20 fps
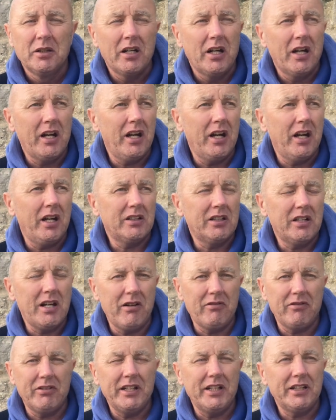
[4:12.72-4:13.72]

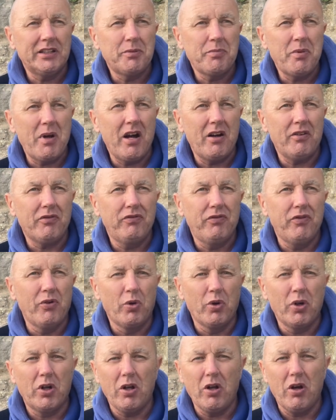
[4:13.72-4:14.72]
Currently it's about
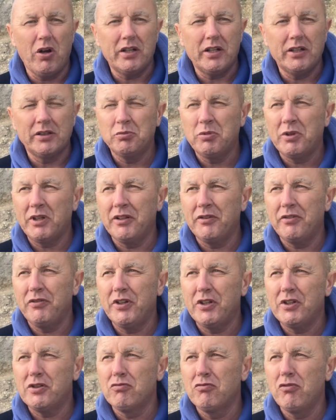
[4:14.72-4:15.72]
4 o'clock, and we're going to
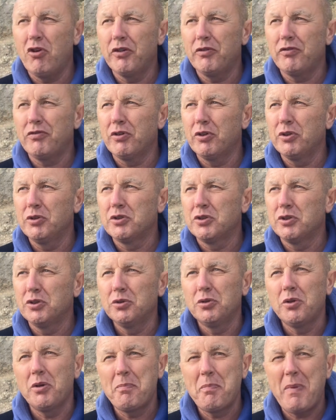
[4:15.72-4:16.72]
fish right through
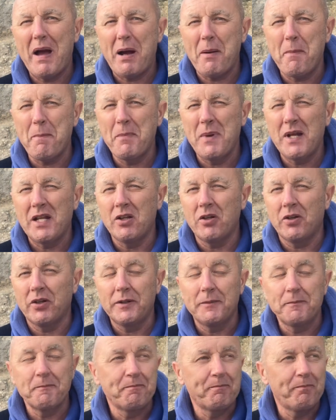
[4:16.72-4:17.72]
to about
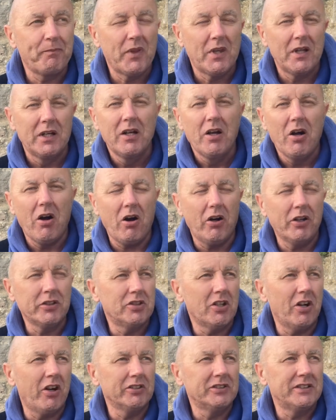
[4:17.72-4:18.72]
midnight. High
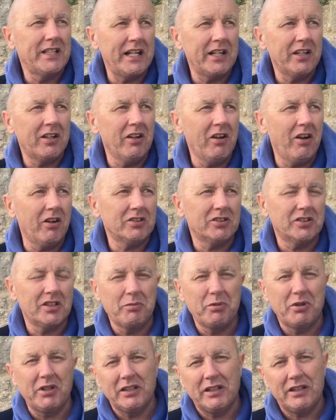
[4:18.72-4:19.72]
tide 10 o'clock, so
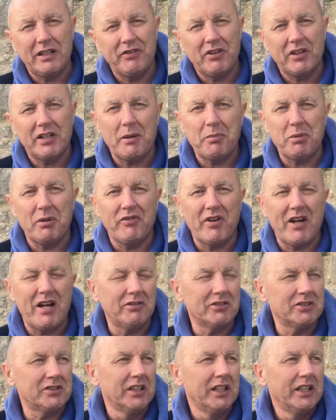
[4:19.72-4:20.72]
we're going to give it a couple of
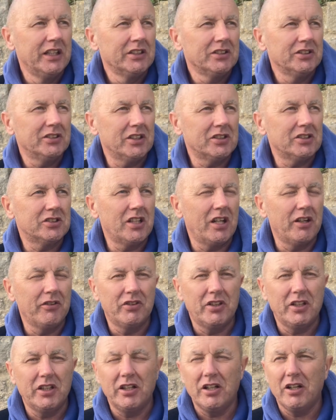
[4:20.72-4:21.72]
hours just
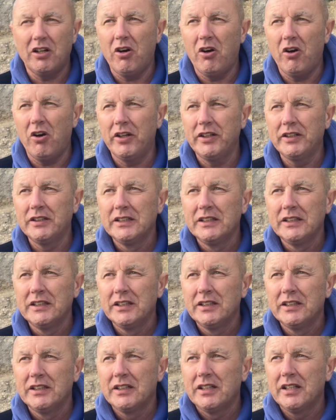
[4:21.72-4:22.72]
over the high,
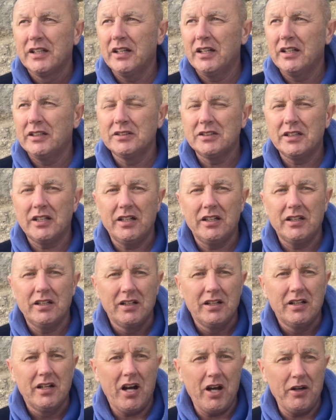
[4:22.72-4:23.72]
and
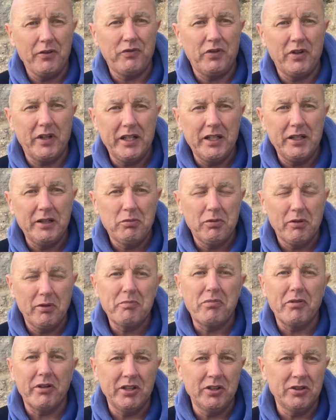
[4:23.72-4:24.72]
hopefully we'll
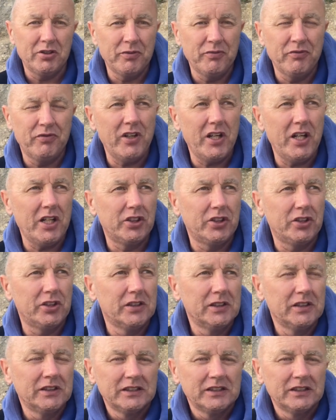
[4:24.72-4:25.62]
bring you some fish.